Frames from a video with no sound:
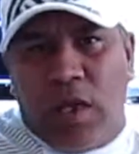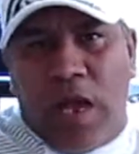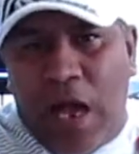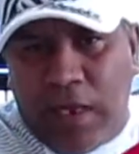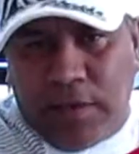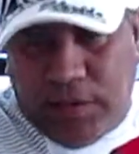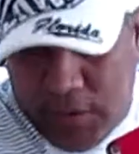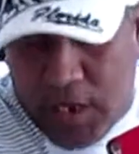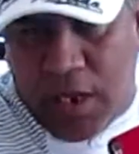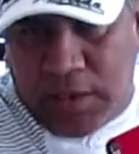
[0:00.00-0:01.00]
I,
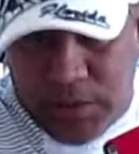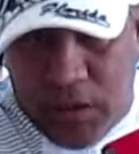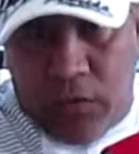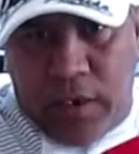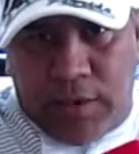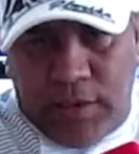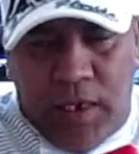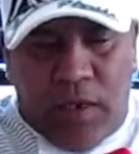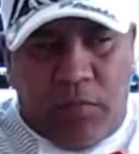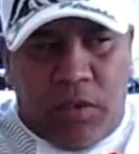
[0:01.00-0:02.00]
I say what I
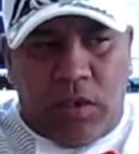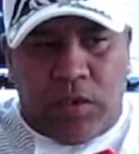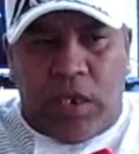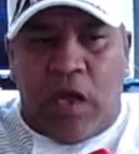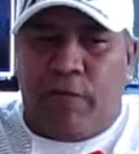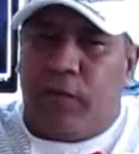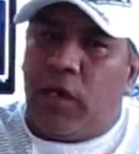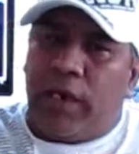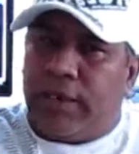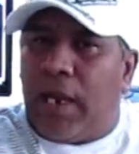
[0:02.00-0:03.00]
say because I feel
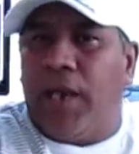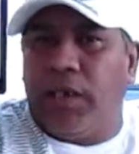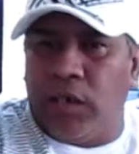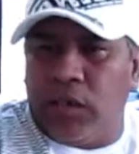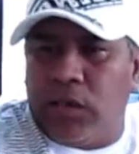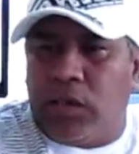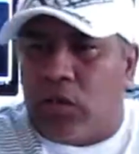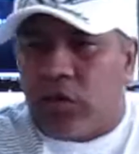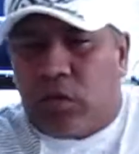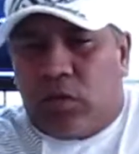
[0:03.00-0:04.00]
like Danny is
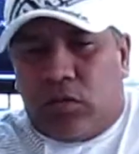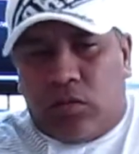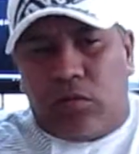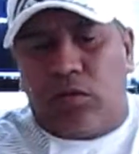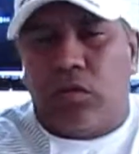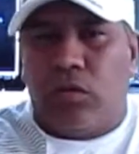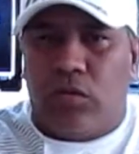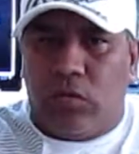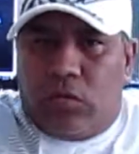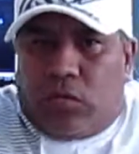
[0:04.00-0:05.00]
going to
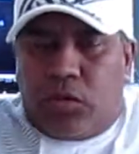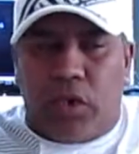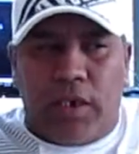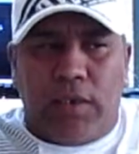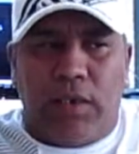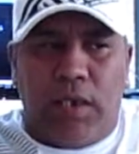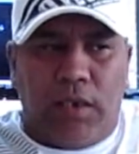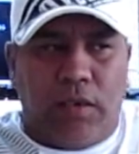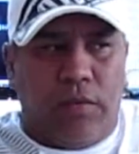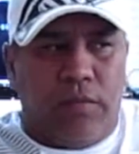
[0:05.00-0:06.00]
try to take
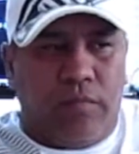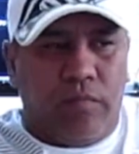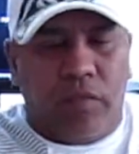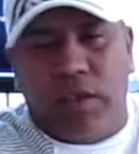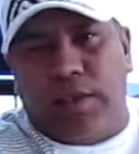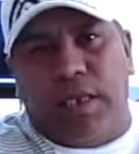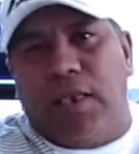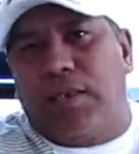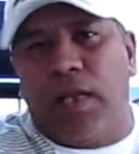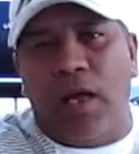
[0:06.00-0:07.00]

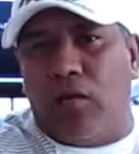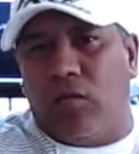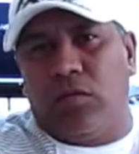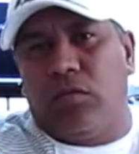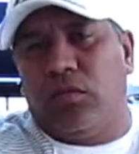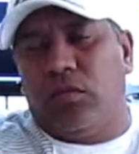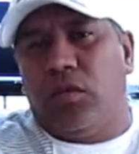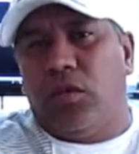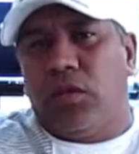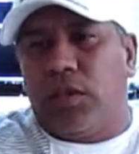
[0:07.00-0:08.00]
Dizaster out.
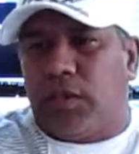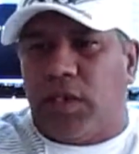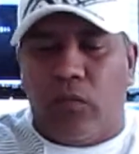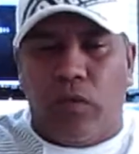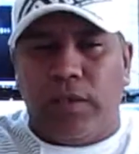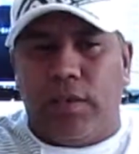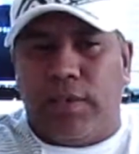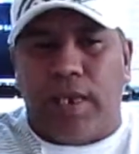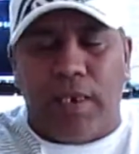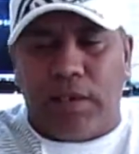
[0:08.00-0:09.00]
The same way
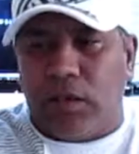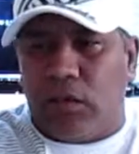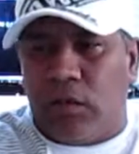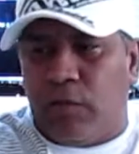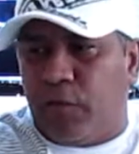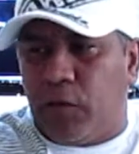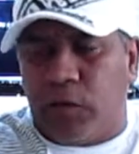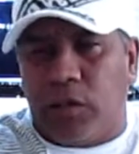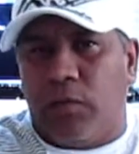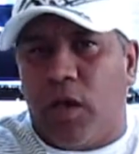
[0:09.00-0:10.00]
Dizaster
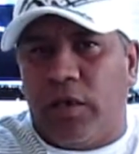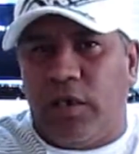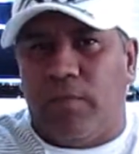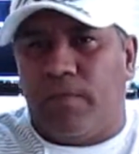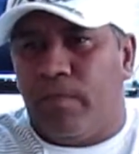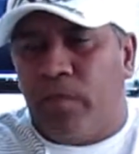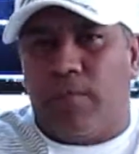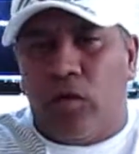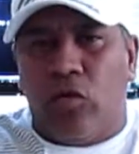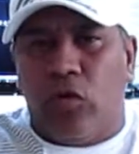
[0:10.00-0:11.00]
feels about him.
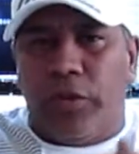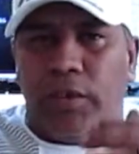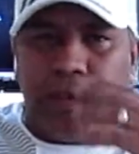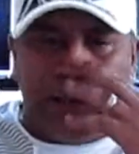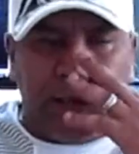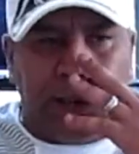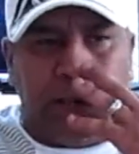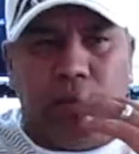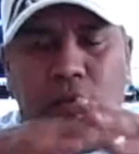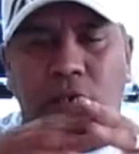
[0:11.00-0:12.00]
All this, listen,
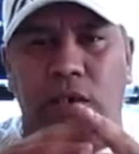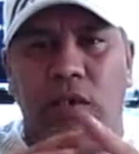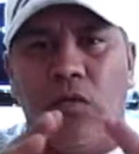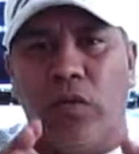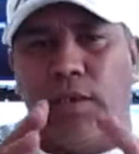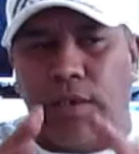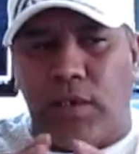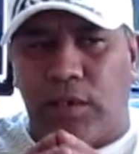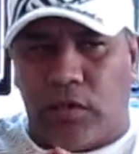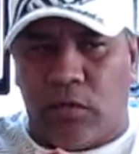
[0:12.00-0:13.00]
listen, I want to say
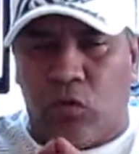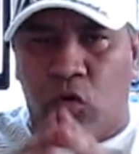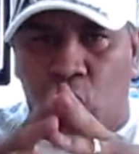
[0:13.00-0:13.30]
something.